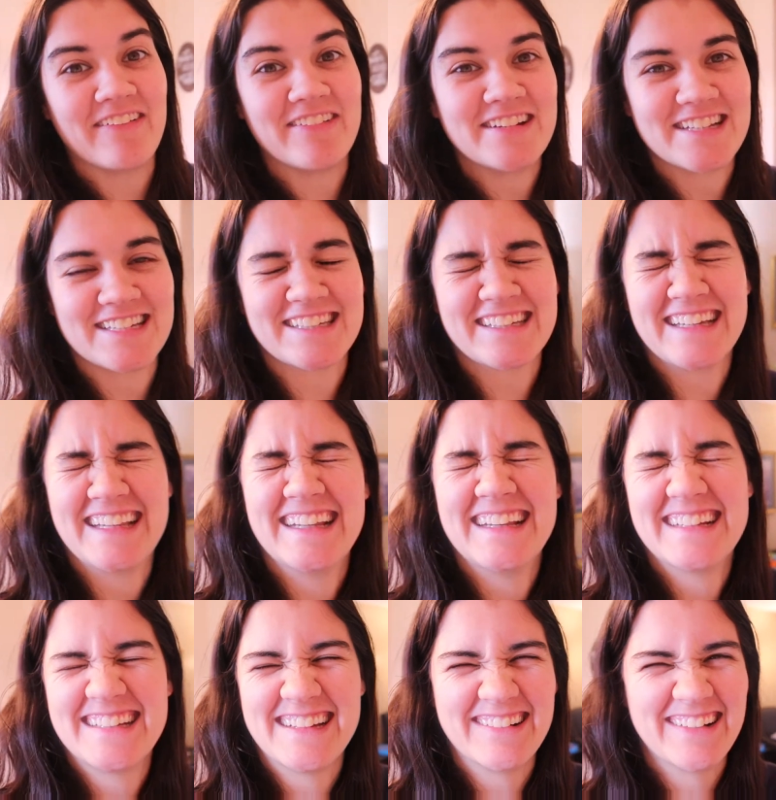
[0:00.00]
I'm just
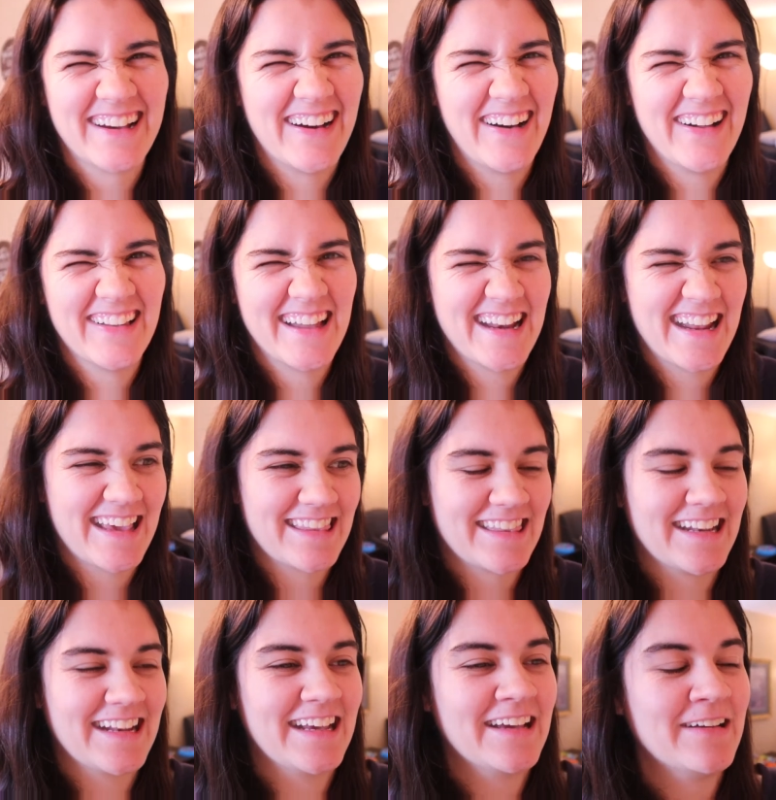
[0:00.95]
gonna do it all on
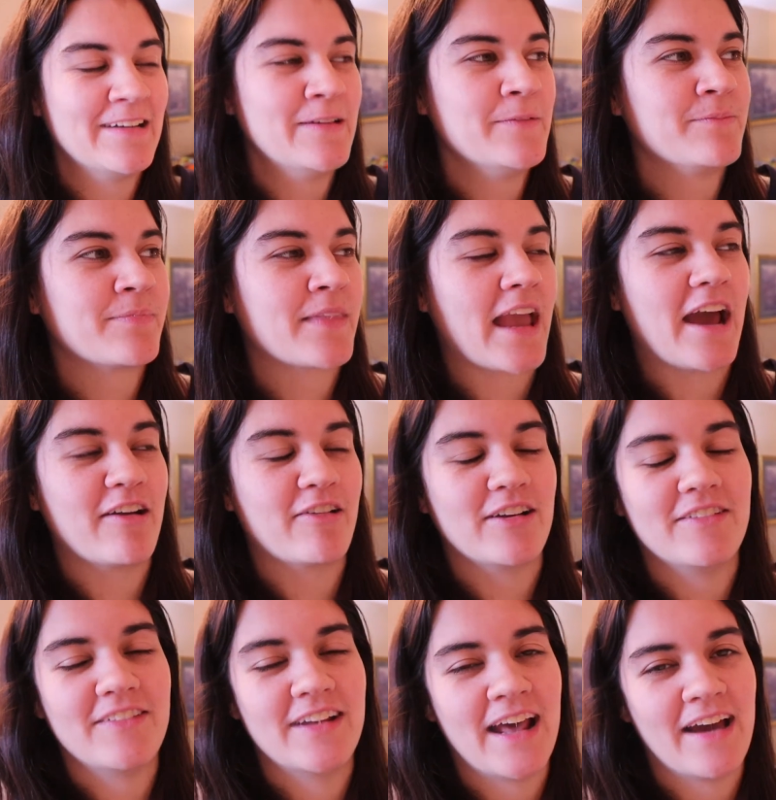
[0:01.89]
Anthony. I don't
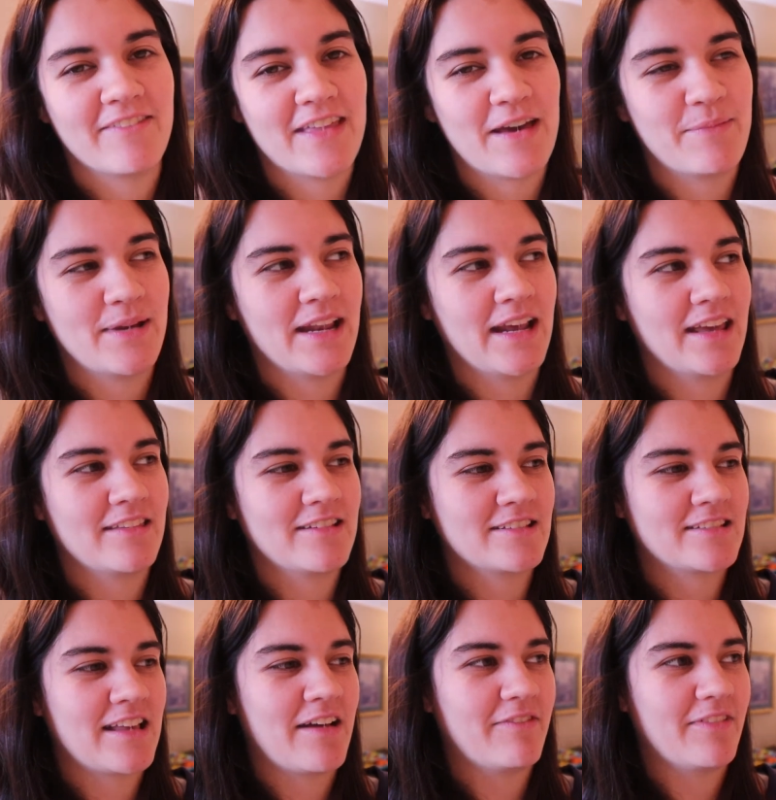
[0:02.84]
even have that many, I
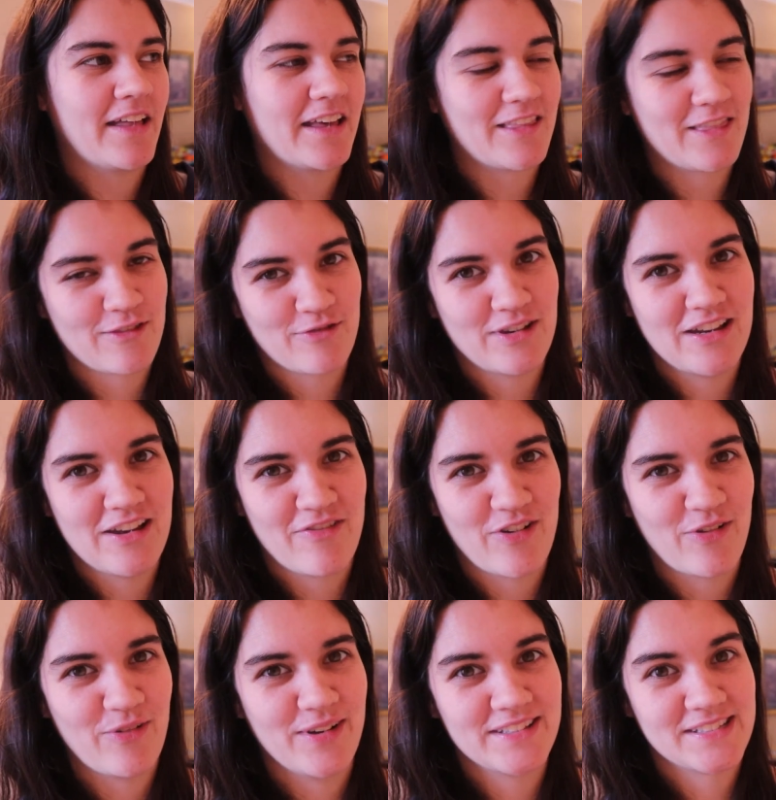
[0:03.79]
just have like three
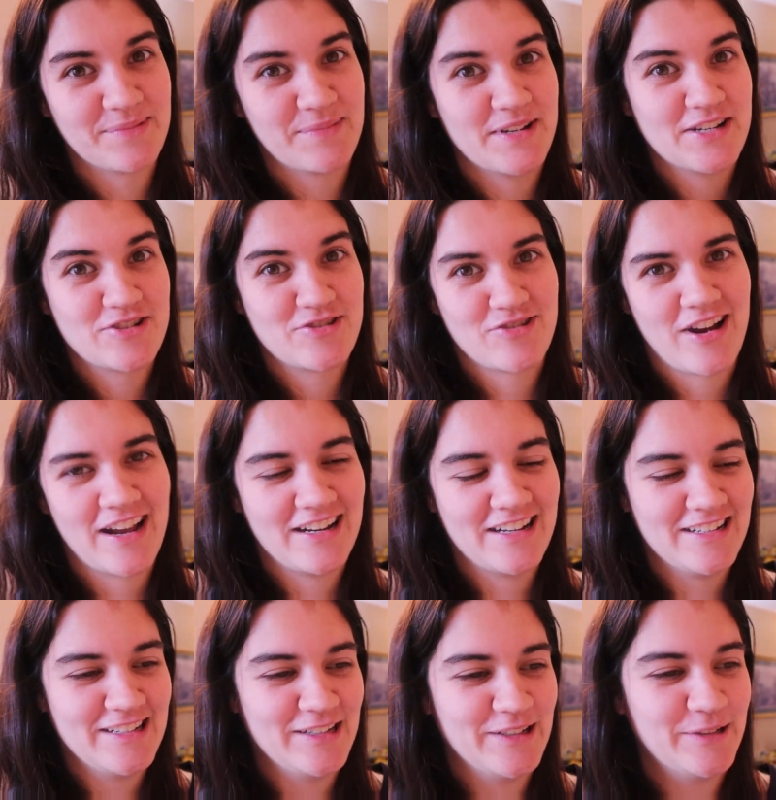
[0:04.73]
different ones I'm gonna try to
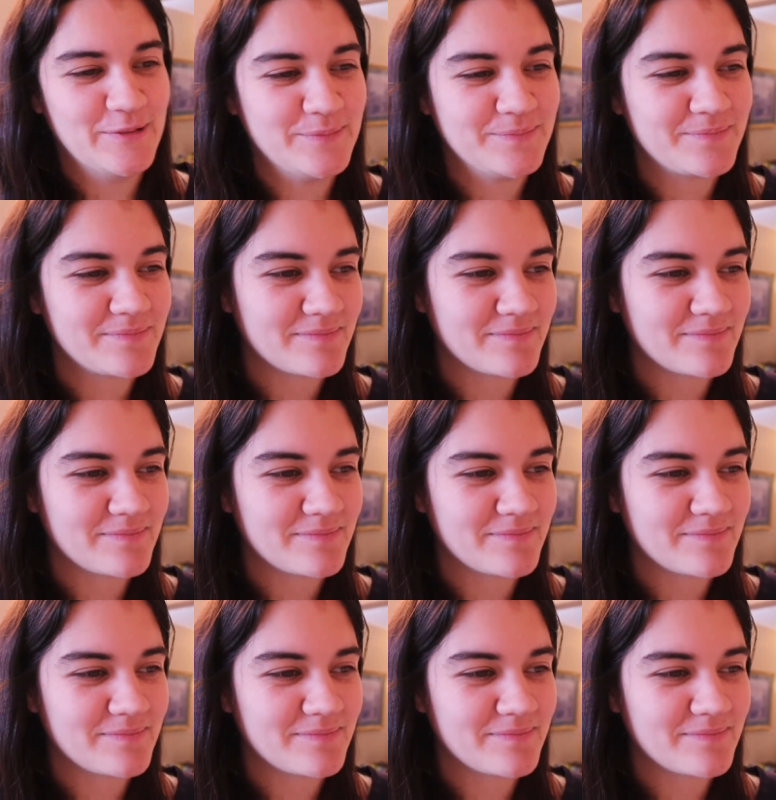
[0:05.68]
do.